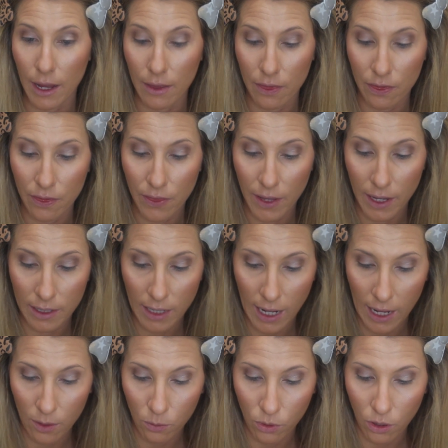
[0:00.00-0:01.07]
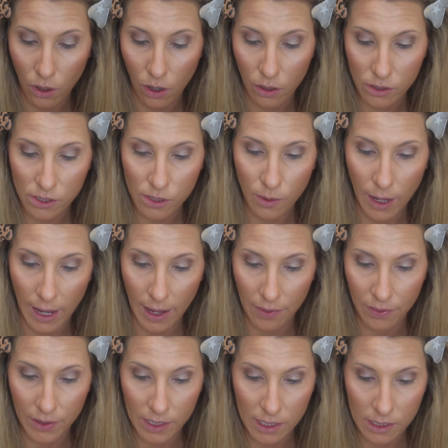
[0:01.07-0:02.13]
And then I will also
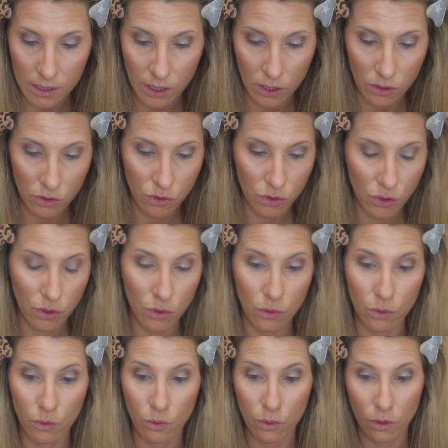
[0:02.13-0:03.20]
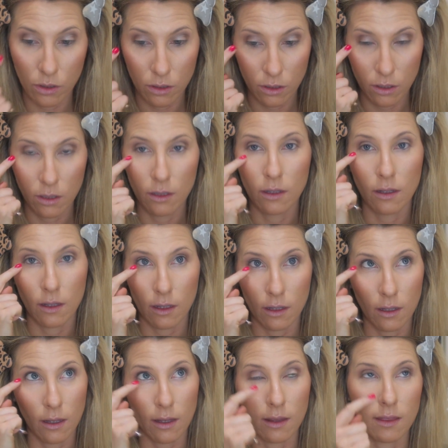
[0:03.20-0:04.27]
add this to
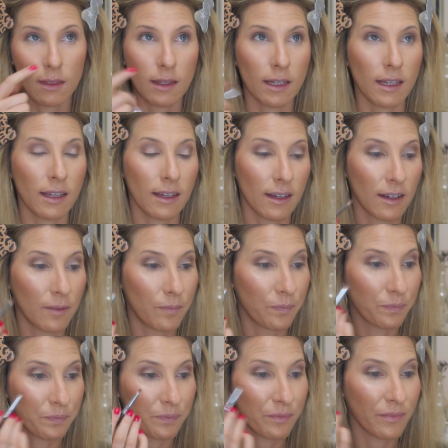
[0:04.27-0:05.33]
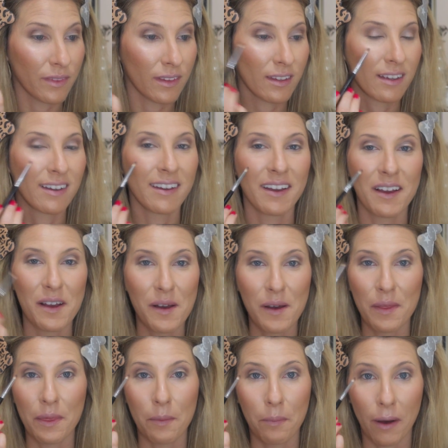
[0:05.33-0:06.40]
the
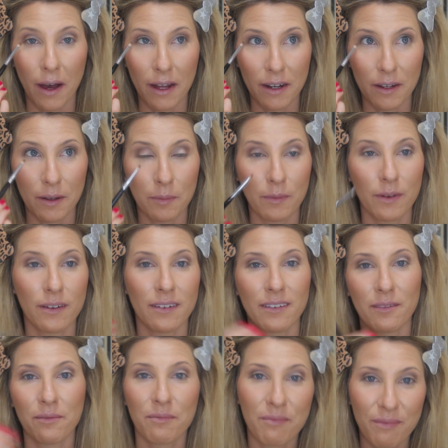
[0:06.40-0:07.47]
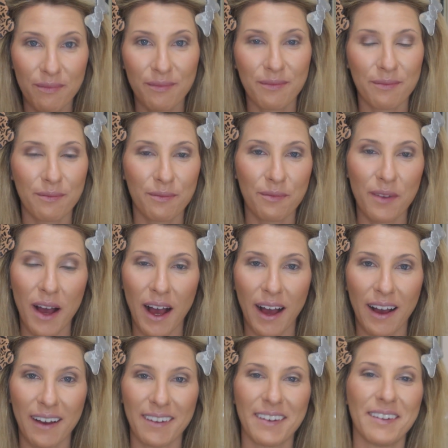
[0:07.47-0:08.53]
bottom,
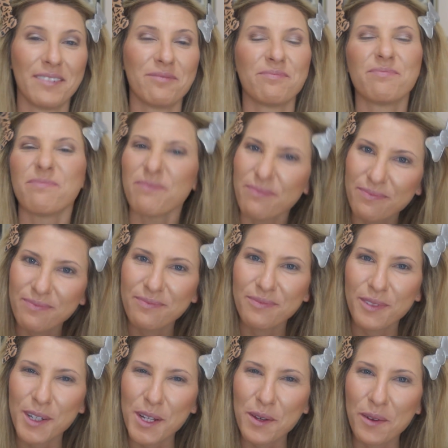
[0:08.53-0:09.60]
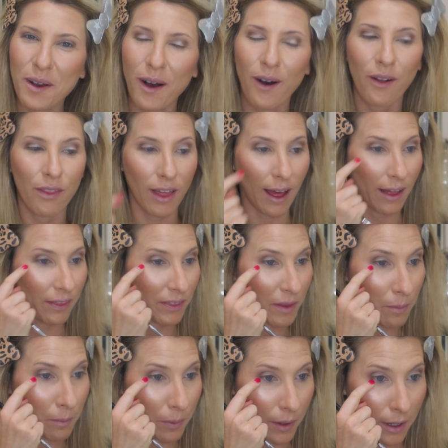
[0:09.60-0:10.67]
what do you call that?
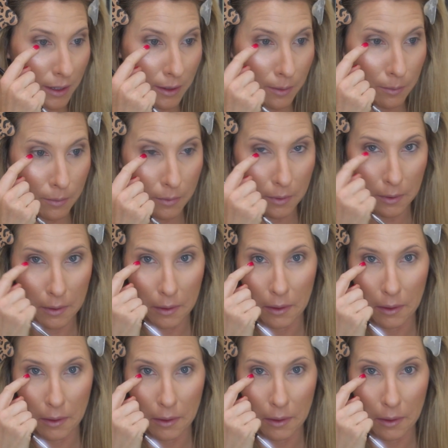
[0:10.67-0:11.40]
The bottom,